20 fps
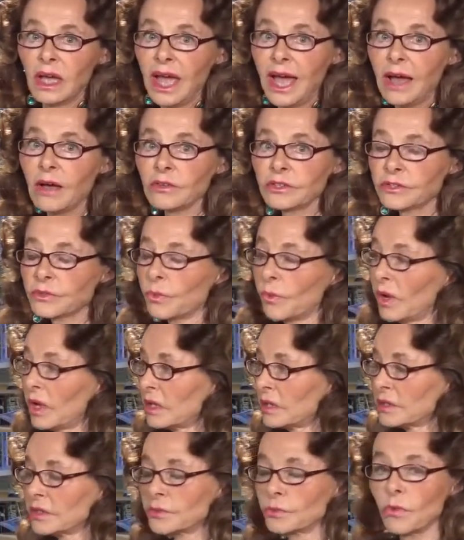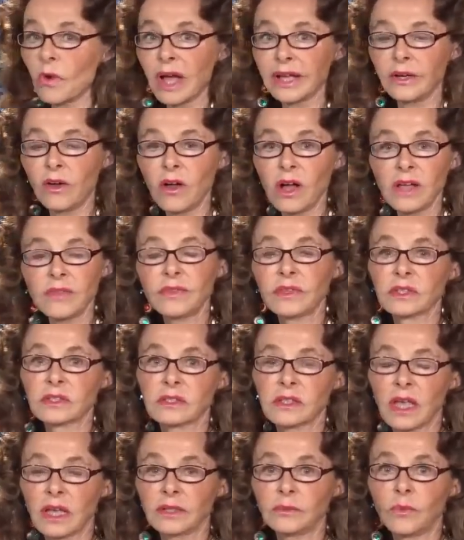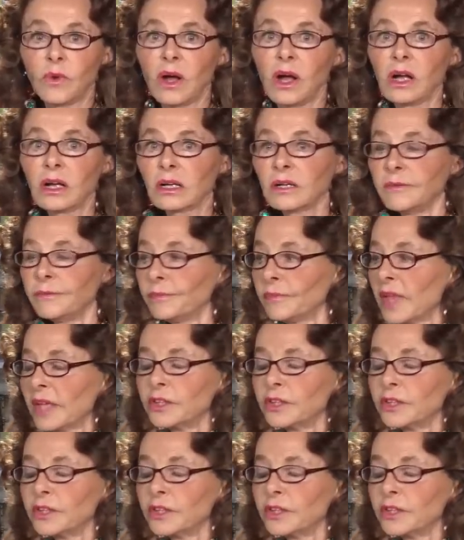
house was right on the sidewalk